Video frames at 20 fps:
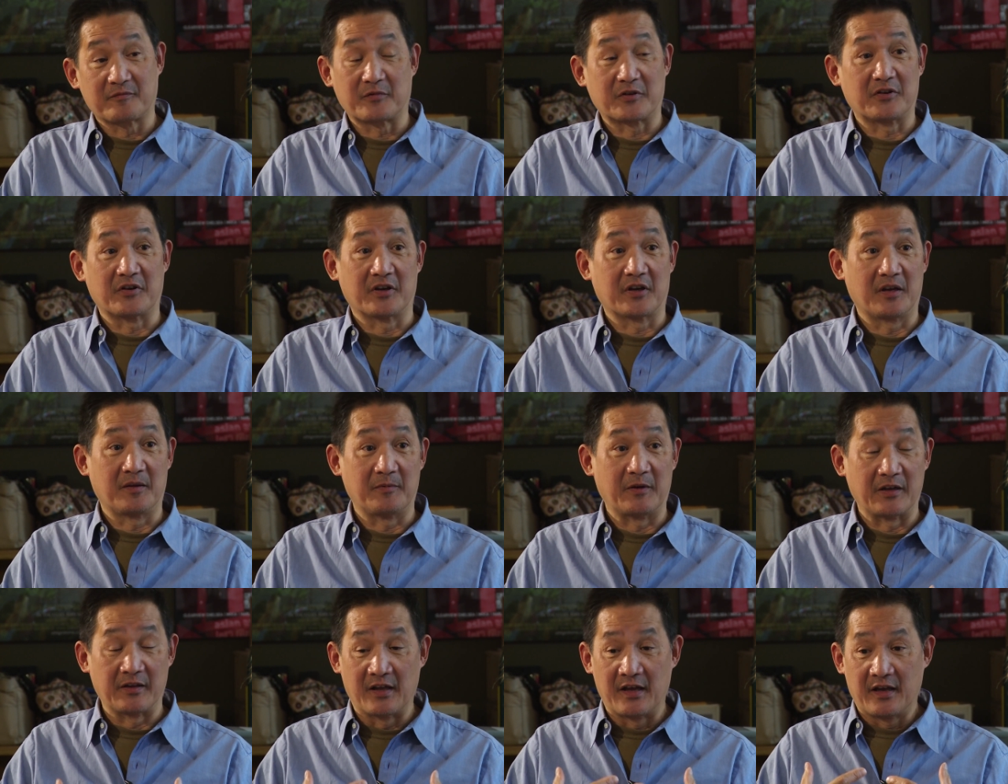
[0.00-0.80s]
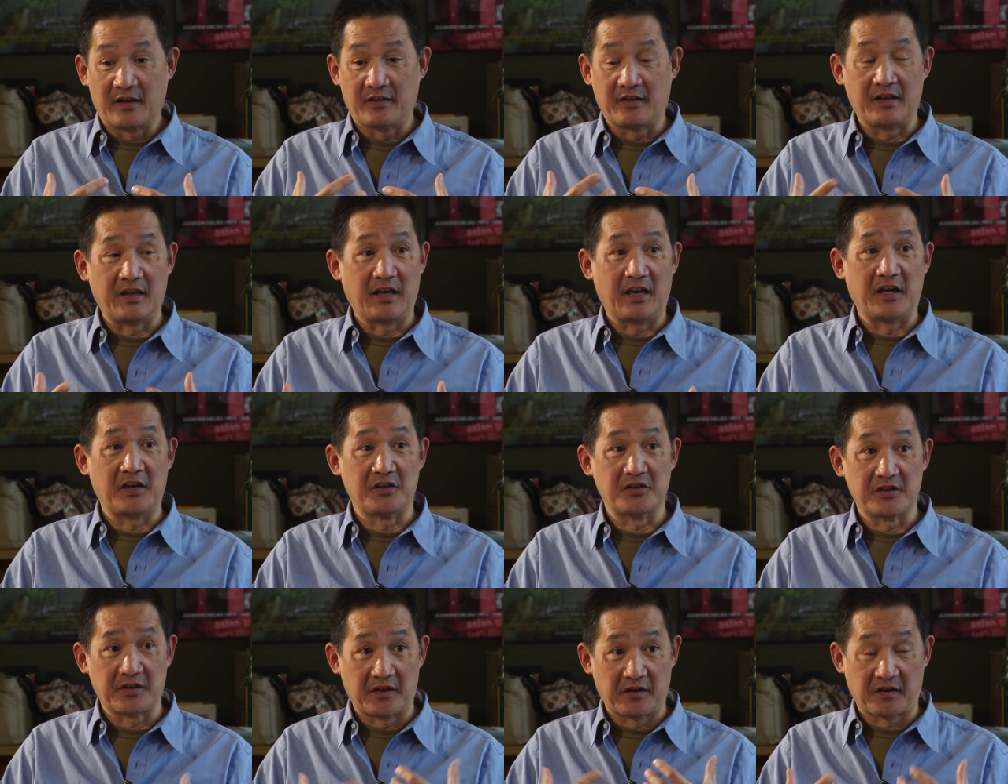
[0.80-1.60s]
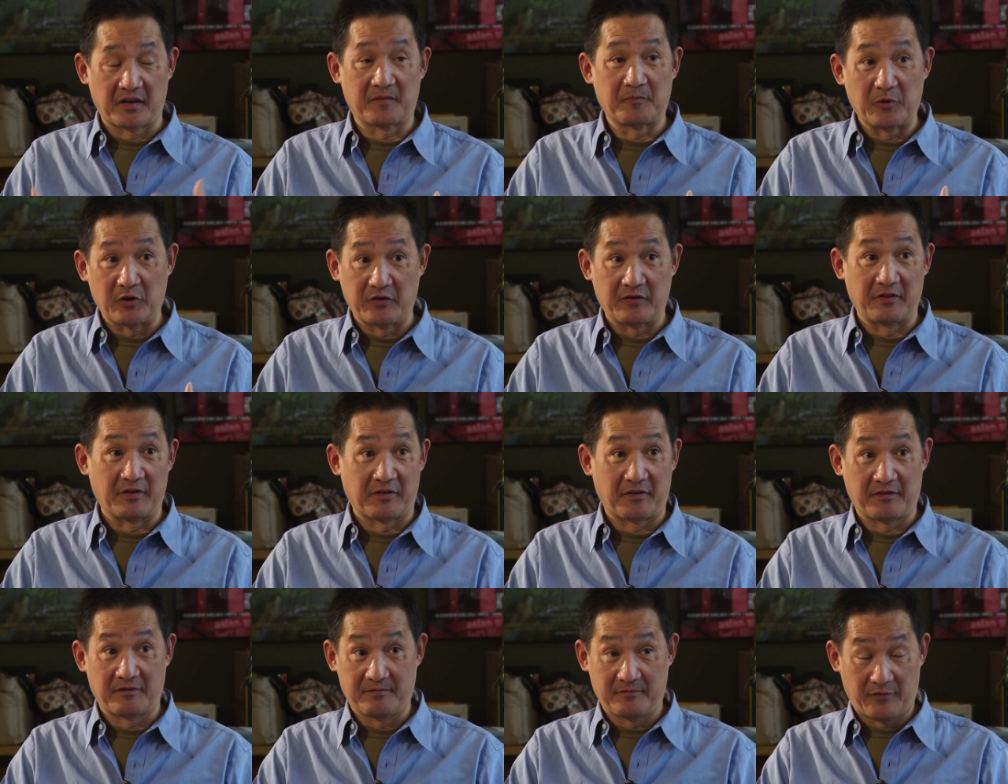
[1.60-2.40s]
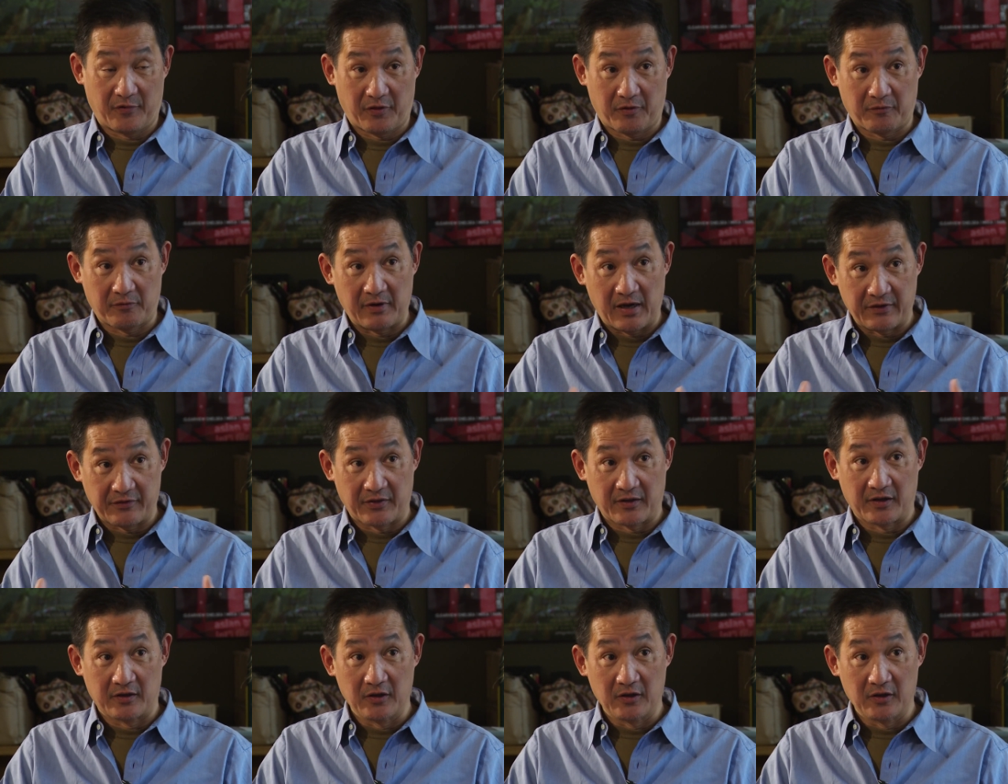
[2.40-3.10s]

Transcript: We're talking about the Asian experience throughout the